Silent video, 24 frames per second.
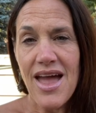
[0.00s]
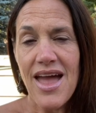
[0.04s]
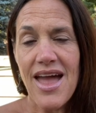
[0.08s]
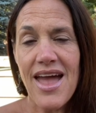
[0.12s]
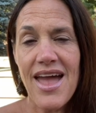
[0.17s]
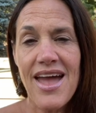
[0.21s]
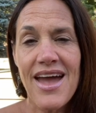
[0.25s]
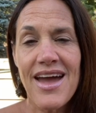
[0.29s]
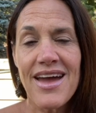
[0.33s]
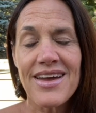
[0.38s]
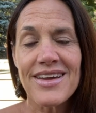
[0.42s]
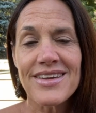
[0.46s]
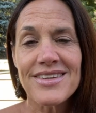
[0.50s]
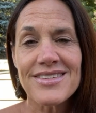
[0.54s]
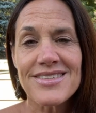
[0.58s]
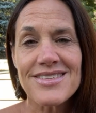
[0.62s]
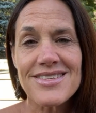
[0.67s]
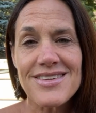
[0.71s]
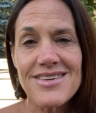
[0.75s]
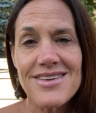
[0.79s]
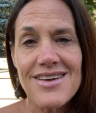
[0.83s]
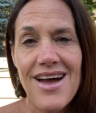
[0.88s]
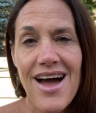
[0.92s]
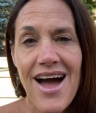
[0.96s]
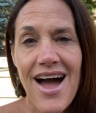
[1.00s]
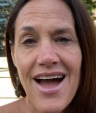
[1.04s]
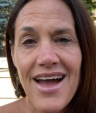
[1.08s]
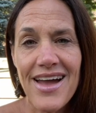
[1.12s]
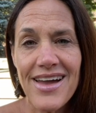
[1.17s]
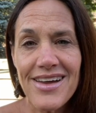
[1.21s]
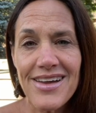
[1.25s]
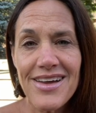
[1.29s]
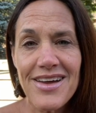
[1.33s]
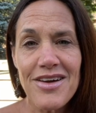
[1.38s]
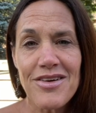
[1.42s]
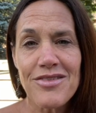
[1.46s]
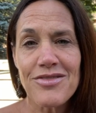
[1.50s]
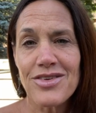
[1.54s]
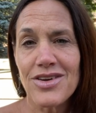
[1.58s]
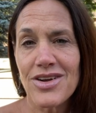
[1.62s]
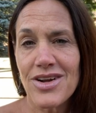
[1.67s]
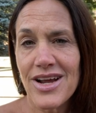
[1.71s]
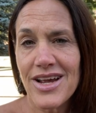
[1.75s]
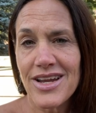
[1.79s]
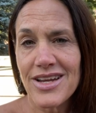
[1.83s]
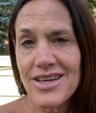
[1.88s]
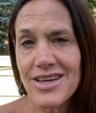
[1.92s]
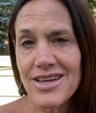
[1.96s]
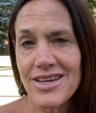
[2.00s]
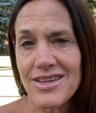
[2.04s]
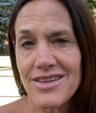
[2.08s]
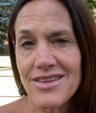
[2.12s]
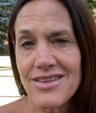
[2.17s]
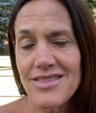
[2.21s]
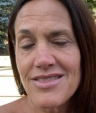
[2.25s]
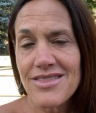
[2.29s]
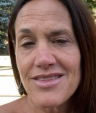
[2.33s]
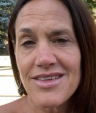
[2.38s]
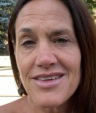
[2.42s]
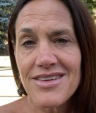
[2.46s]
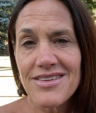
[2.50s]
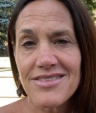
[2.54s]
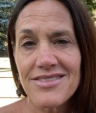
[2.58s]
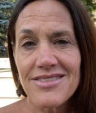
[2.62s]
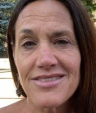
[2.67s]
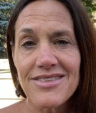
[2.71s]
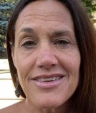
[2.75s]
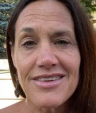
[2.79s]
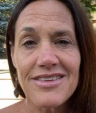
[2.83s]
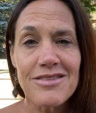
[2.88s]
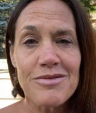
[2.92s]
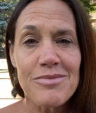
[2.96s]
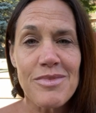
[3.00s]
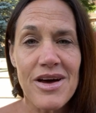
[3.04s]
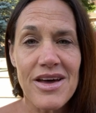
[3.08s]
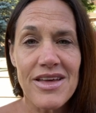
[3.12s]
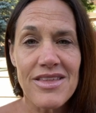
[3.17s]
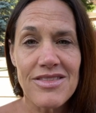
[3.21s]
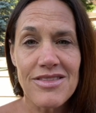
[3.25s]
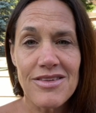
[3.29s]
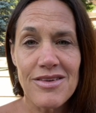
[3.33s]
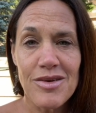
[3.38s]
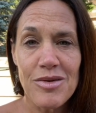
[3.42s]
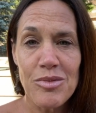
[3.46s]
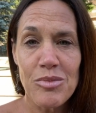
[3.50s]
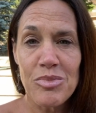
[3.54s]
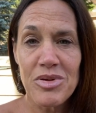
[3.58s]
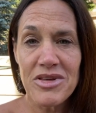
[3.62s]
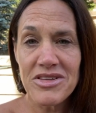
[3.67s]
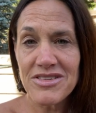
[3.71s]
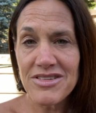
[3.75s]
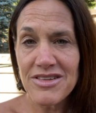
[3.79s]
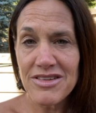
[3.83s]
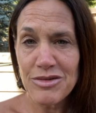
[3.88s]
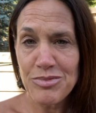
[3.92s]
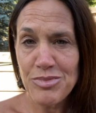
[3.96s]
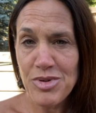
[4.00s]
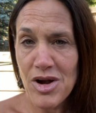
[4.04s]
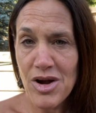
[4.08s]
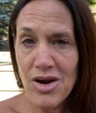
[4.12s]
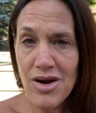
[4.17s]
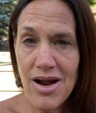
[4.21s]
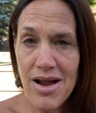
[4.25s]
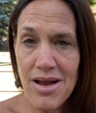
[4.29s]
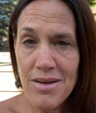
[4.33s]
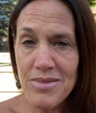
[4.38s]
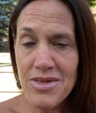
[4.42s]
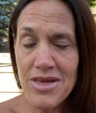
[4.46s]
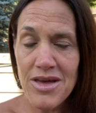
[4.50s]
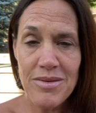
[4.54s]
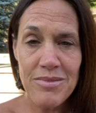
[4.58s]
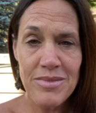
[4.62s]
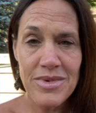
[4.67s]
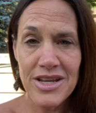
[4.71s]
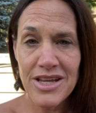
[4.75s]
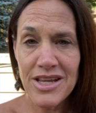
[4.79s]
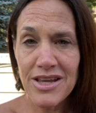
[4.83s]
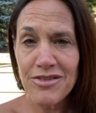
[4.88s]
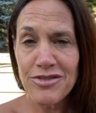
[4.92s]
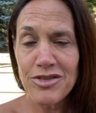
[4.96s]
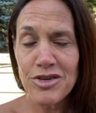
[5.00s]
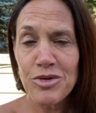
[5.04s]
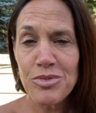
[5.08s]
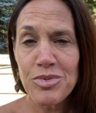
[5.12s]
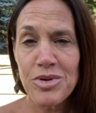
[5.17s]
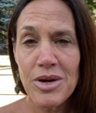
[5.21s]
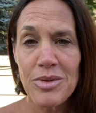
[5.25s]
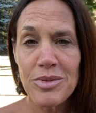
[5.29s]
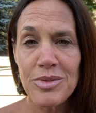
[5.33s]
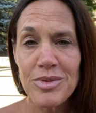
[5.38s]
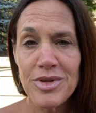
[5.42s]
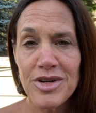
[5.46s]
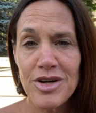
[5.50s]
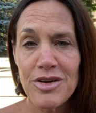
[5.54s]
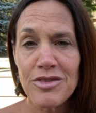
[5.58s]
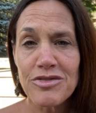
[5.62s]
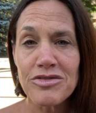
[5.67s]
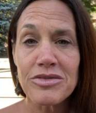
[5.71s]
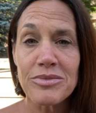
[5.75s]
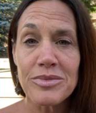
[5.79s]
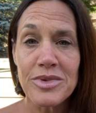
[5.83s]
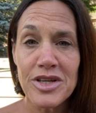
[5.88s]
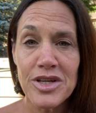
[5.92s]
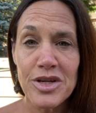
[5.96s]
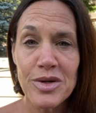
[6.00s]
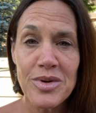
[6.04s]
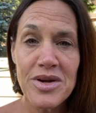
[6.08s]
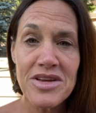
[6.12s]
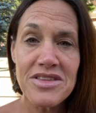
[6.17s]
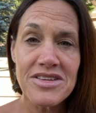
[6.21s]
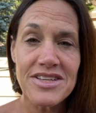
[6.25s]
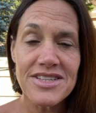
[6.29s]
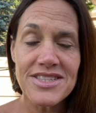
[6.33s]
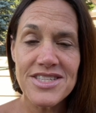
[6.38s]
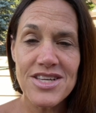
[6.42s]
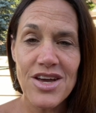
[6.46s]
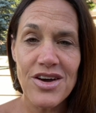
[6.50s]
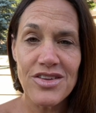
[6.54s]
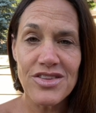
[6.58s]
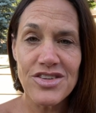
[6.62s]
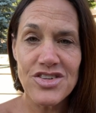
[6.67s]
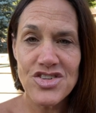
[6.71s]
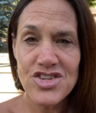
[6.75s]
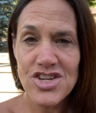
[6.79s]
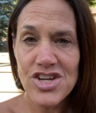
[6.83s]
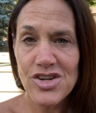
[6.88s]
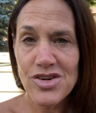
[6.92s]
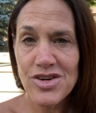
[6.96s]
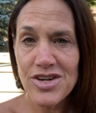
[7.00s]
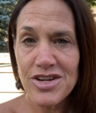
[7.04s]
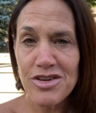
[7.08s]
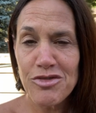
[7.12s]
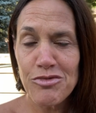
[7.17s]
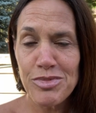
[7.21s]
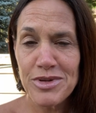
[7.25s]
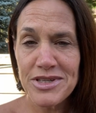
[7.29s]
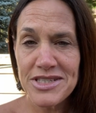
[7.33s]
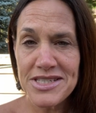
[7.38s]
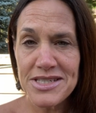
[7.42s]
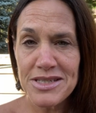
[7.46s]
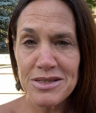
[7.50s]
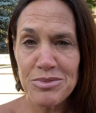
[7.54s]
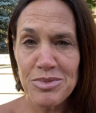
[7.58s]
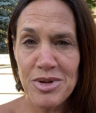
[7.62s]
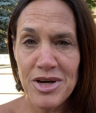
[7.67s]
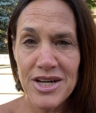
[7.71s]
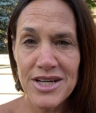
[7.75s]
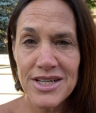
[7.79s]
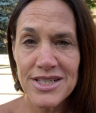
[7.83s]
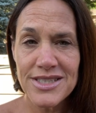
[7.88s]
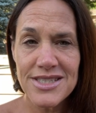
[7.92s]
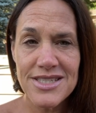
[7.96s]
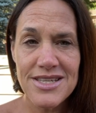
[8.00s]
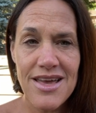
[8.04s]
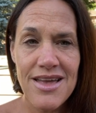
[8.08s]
And I have created the 6-month business program that many of you probably are familiar with. It's called the Generative Business Pods.